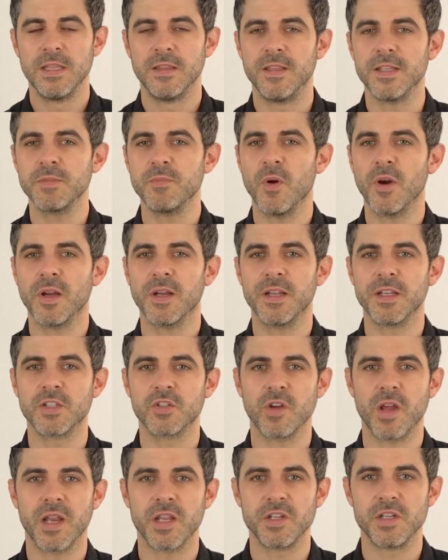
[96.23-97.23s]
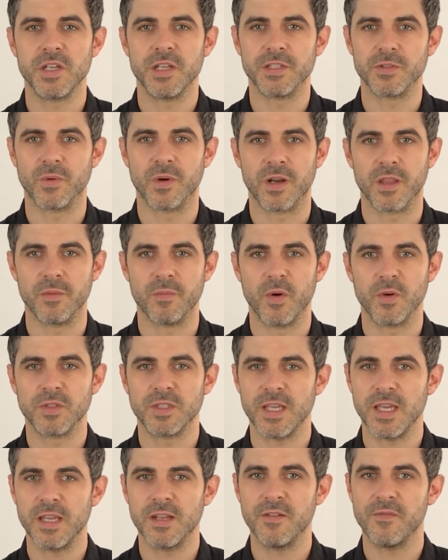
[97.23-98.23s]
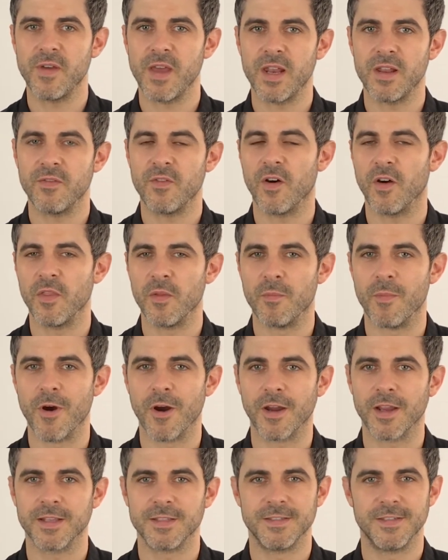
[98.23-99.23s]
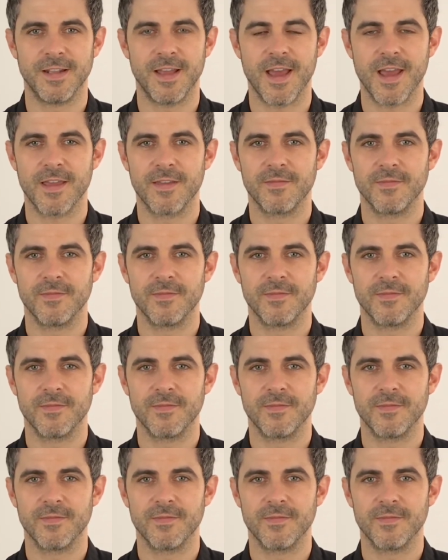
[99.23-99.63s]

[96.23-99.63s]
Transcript: This marketing strategy is one of the most innovative on the market today.